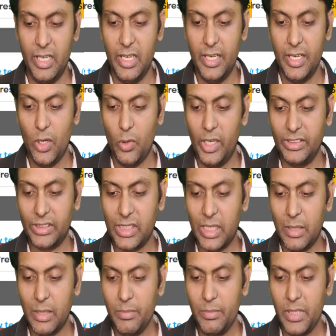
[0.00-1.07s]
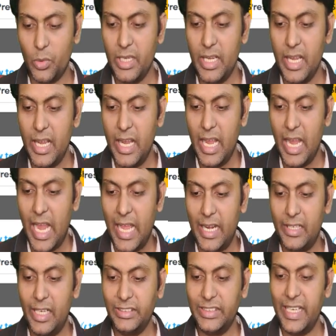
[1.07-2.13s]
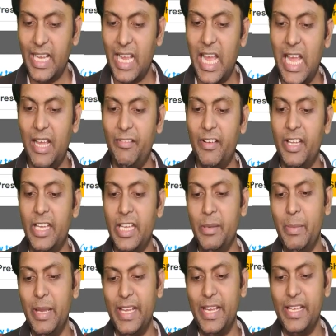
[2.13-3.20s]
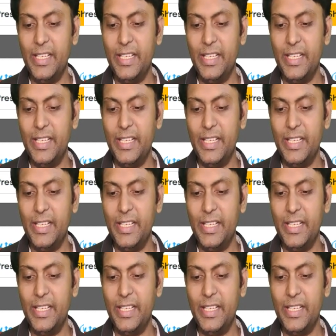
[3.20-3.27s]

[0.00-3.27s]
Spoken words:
Now let's come down And let's say I have an image.